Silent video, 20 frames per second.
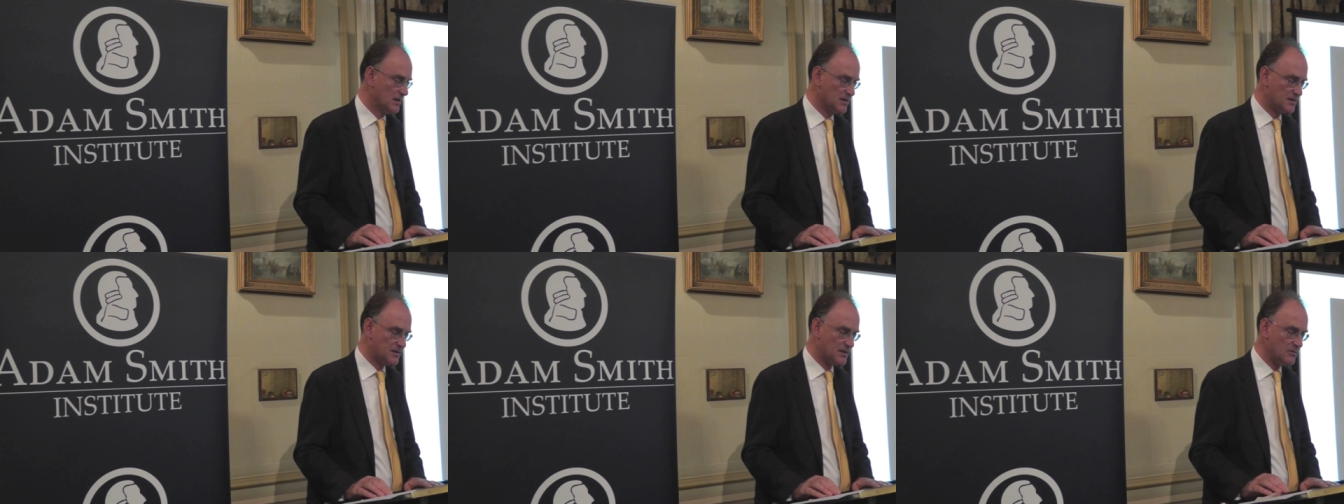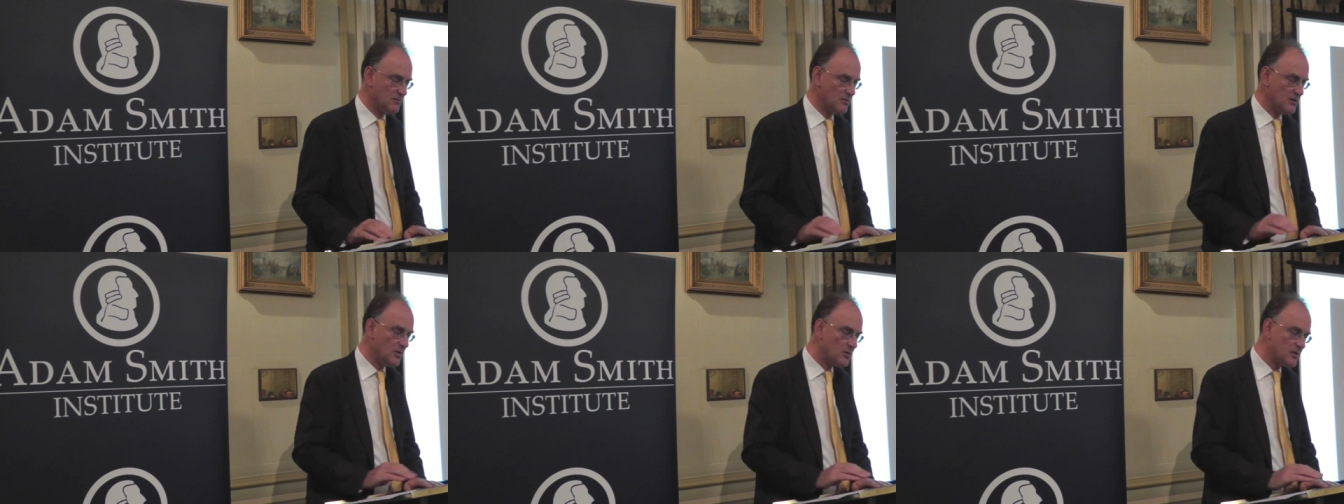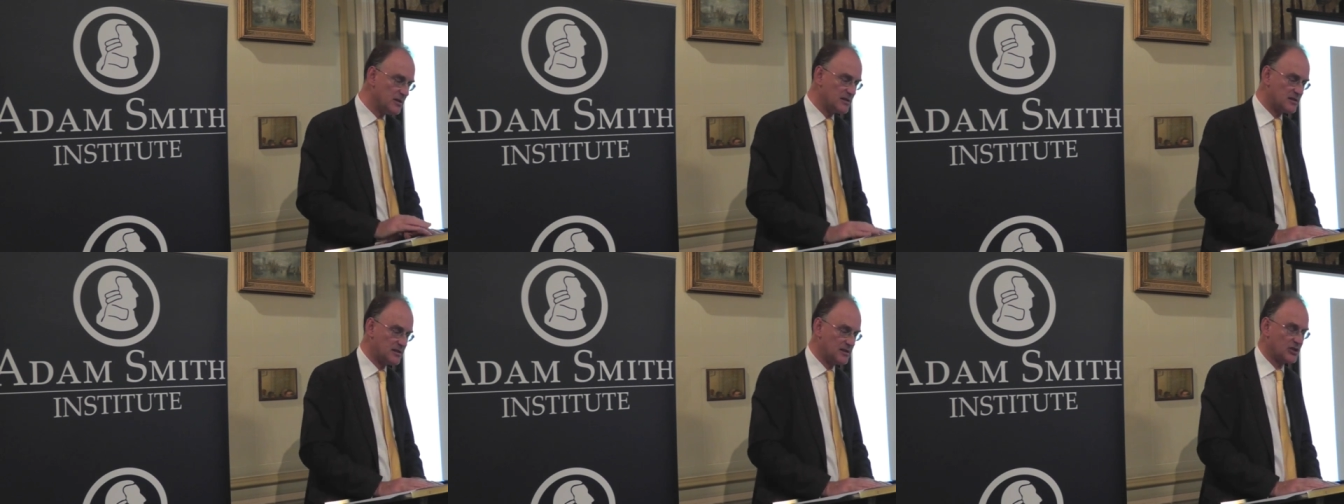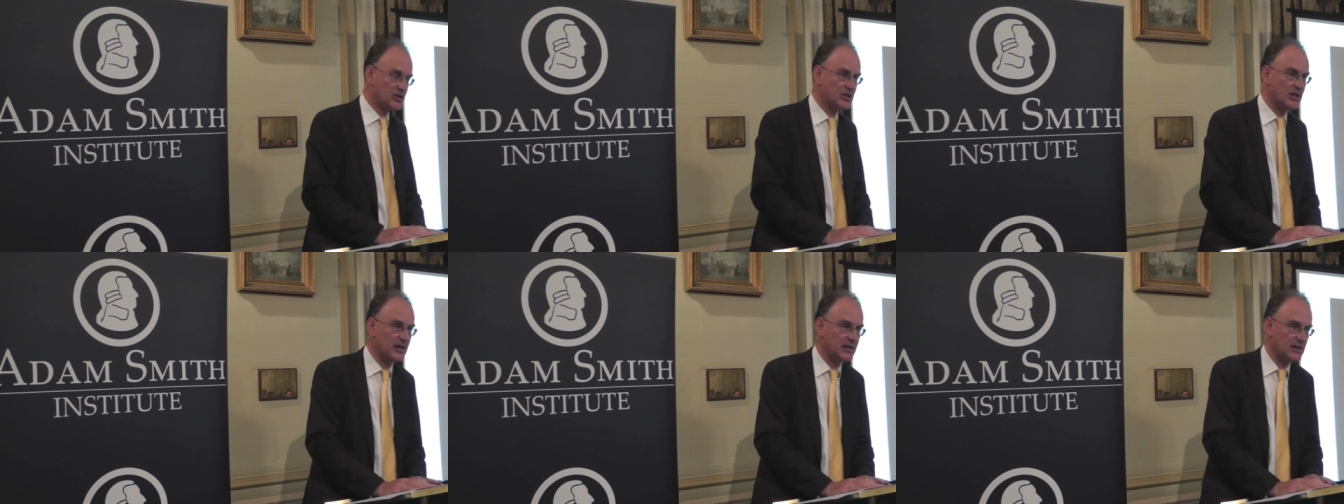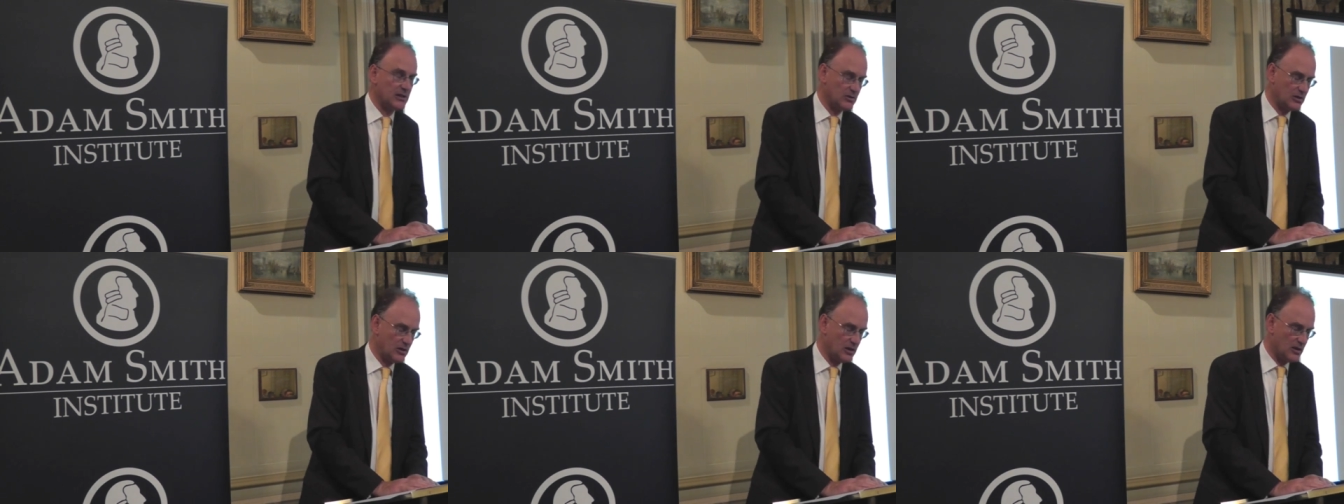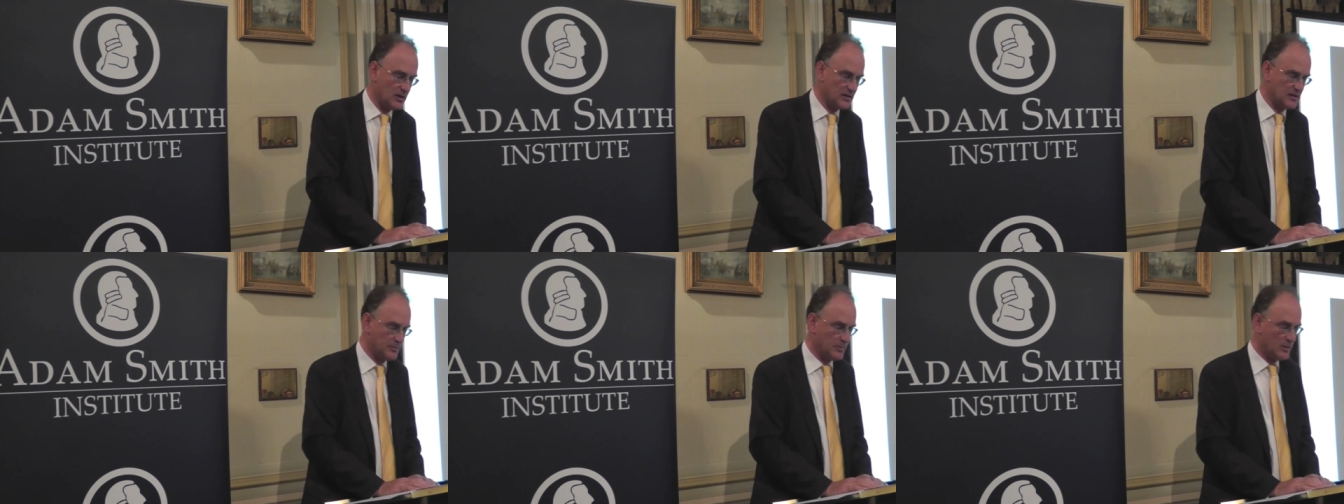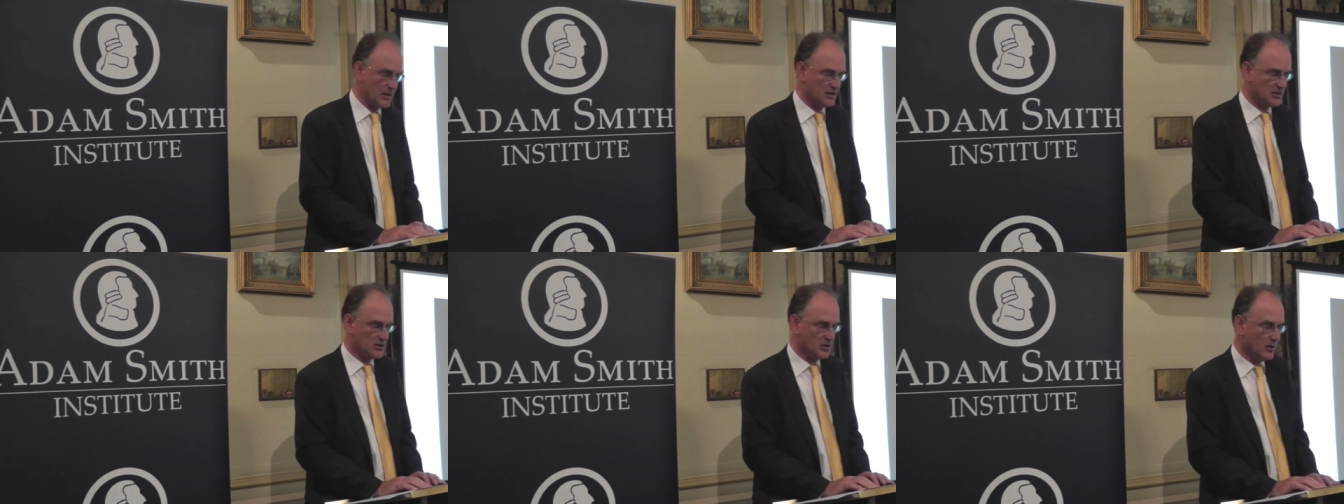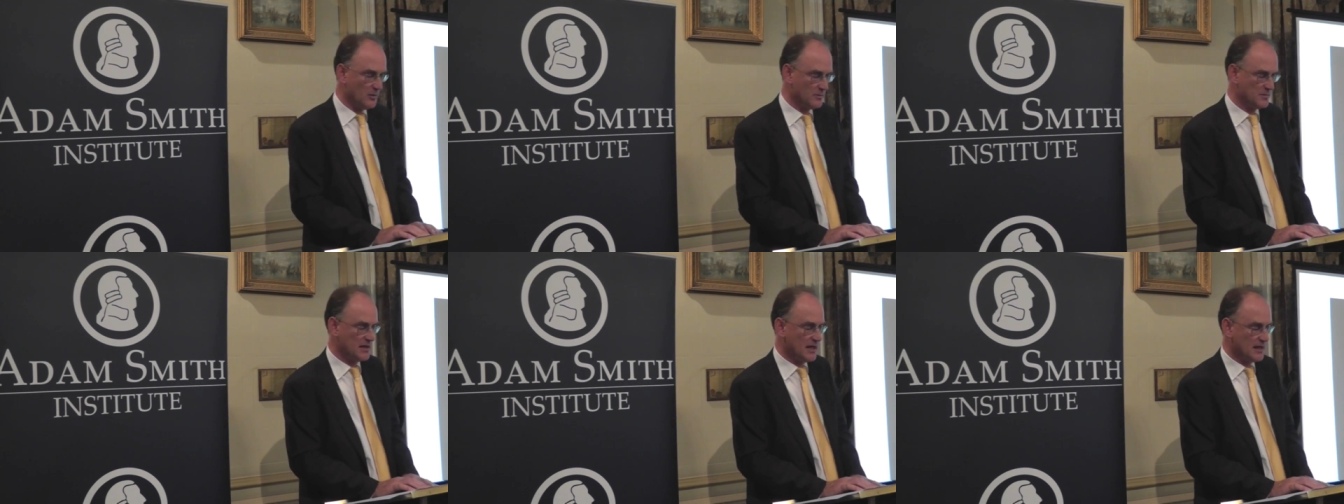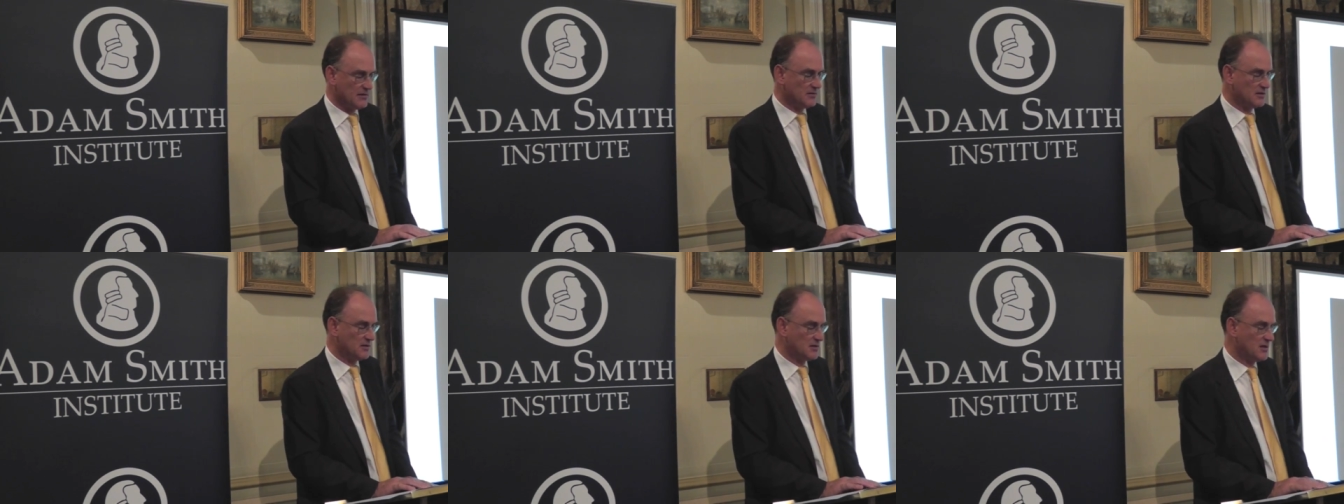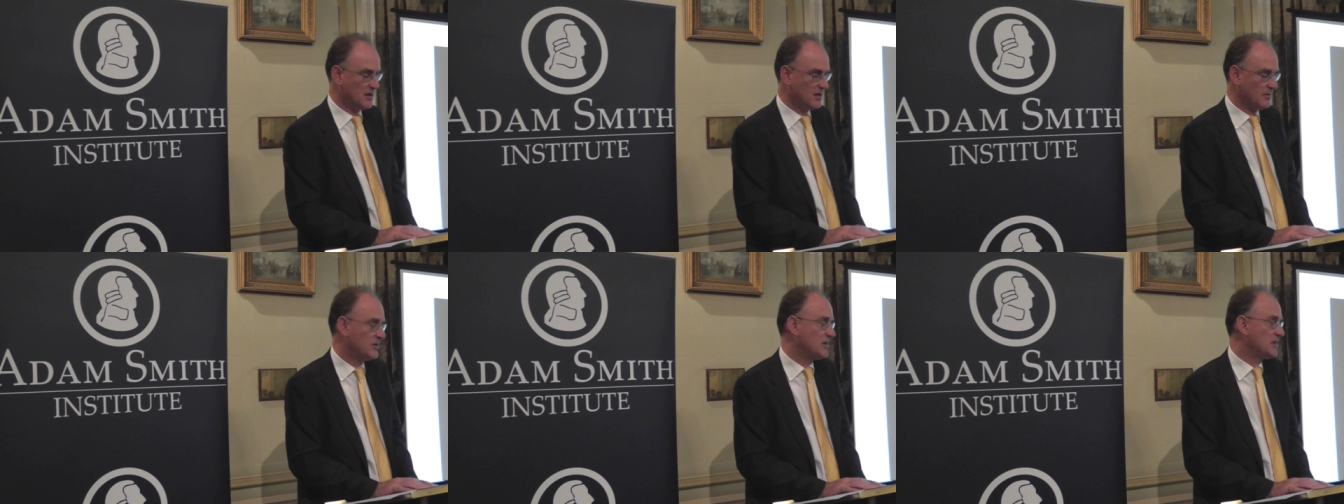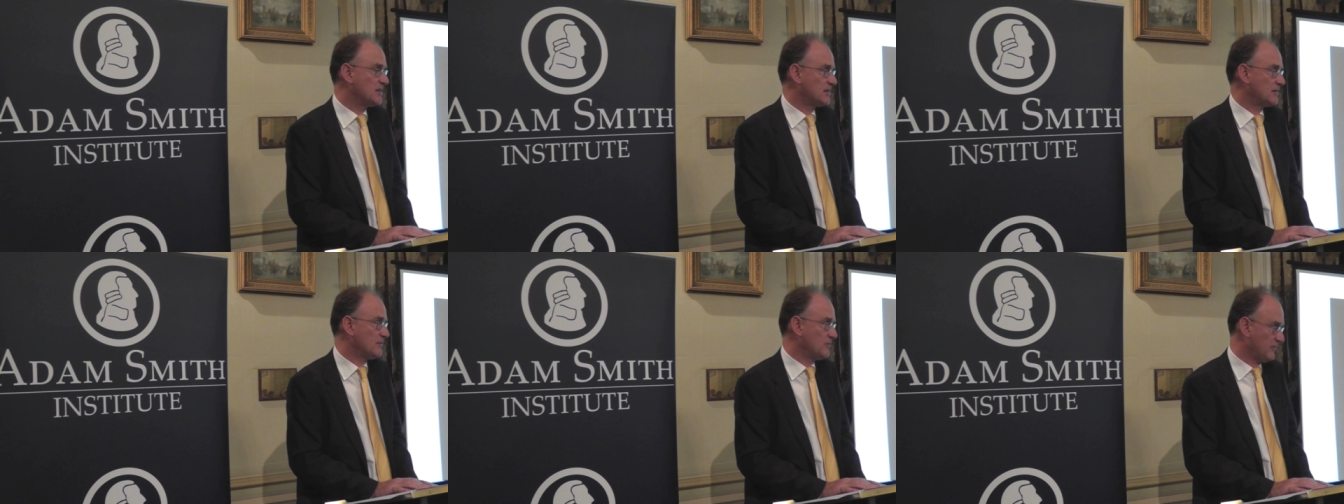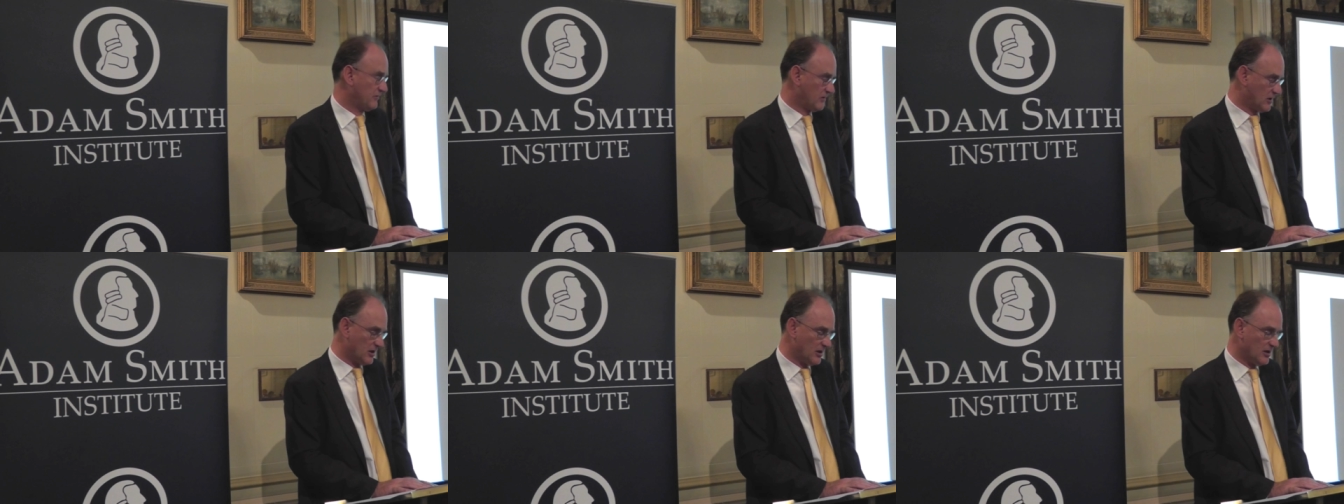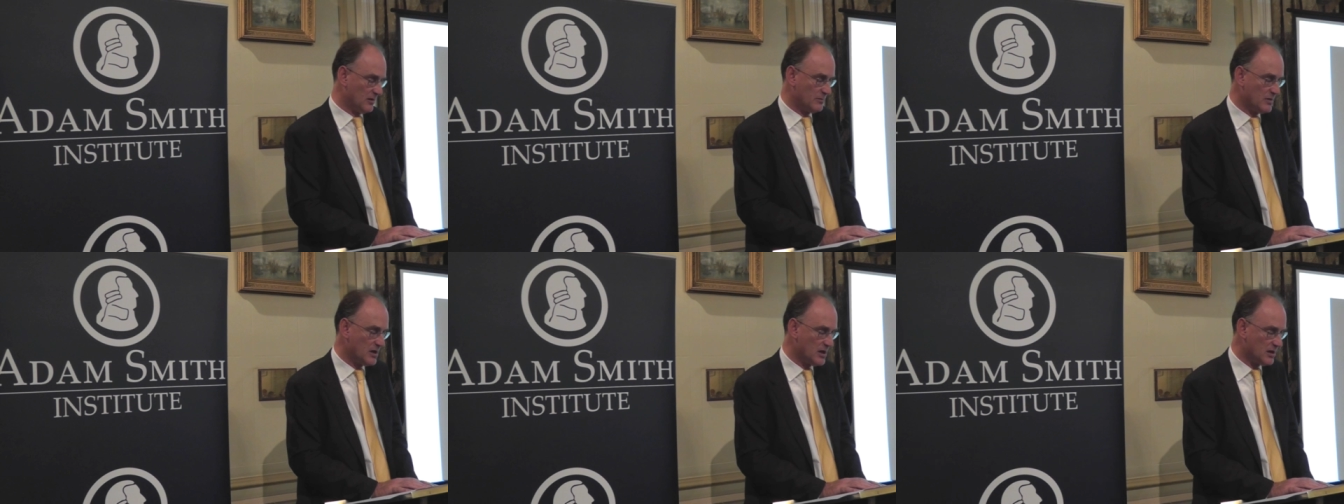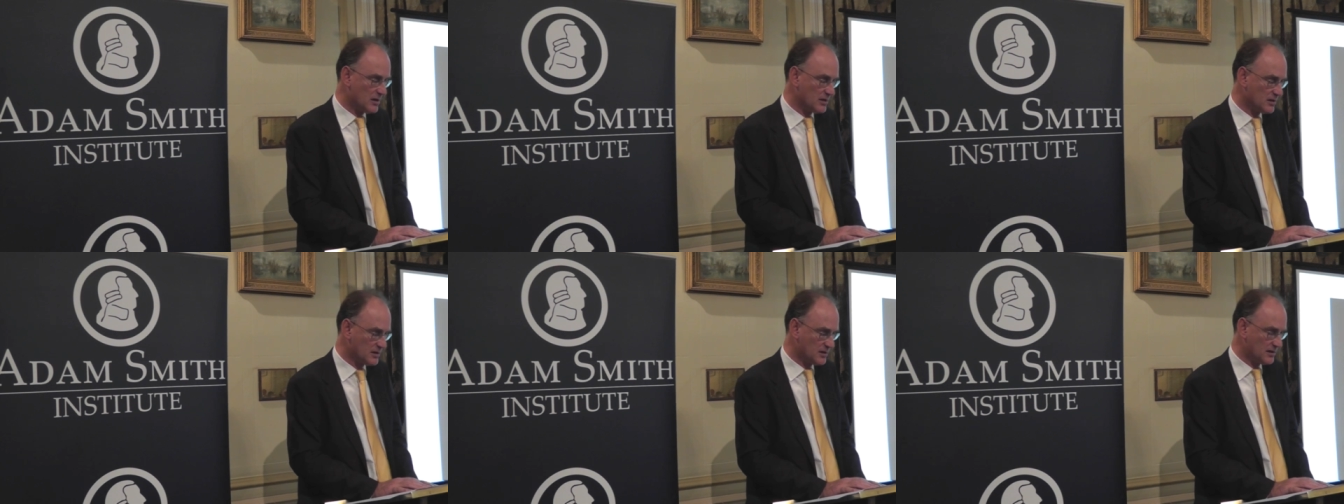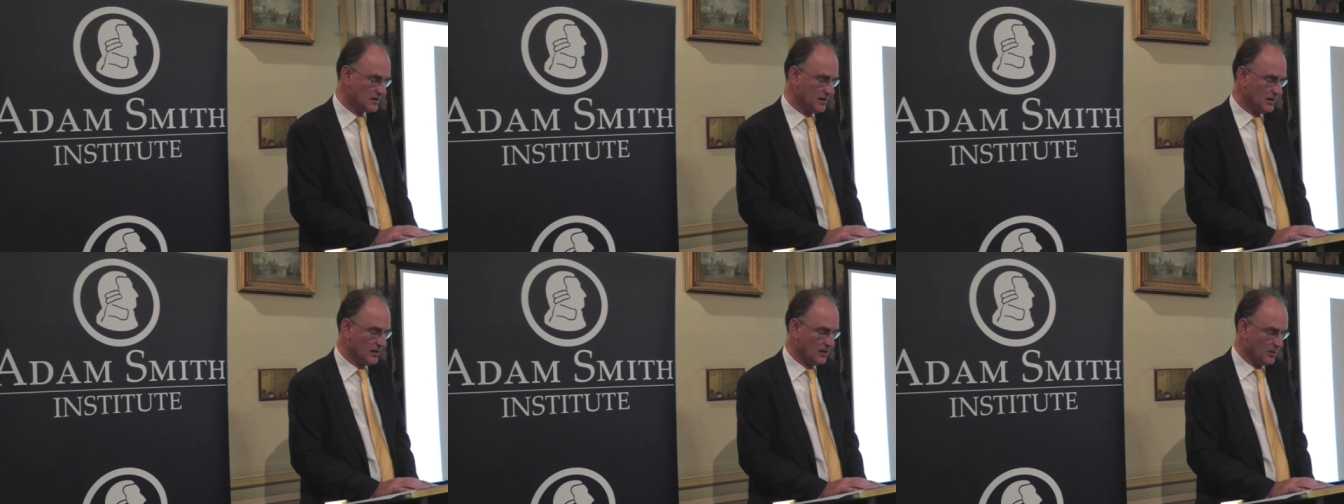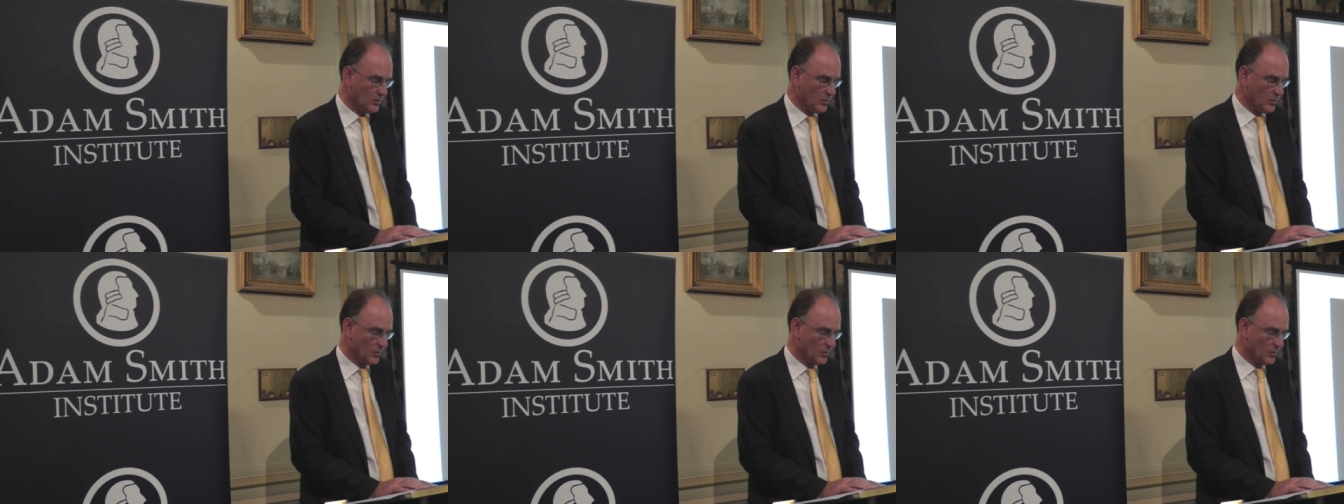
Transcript: So long as the shadow cast by top down determinism of Karl Marx,